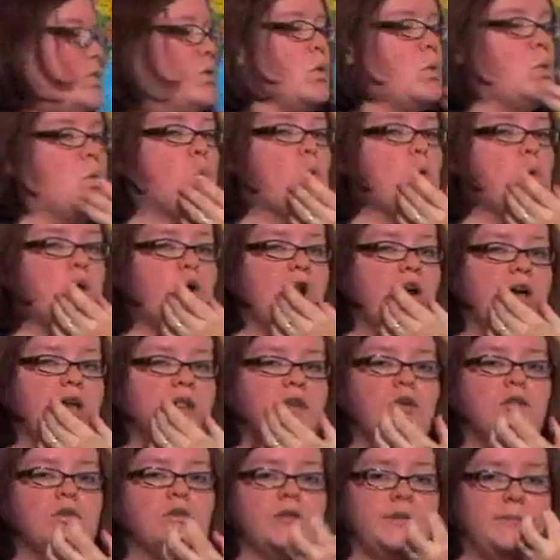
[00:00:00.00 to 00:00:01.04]
the w,
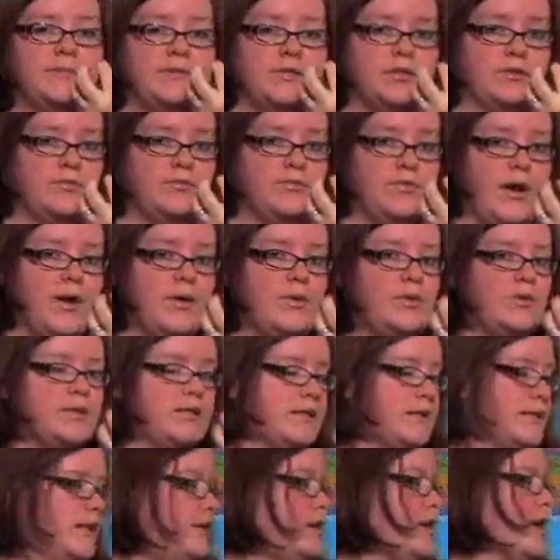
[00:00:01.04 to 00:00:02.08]
your lips are
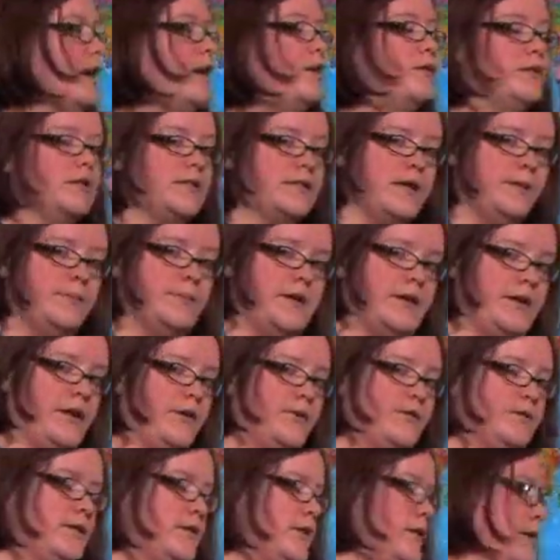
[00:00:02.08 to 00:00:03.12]
rounded and air is coming
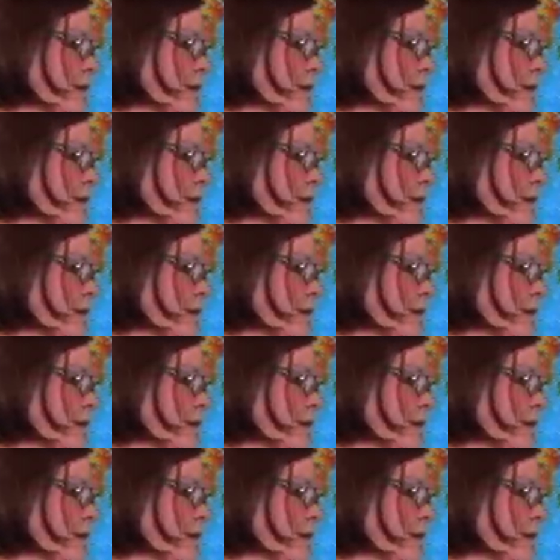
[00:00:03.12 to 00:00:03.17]
out.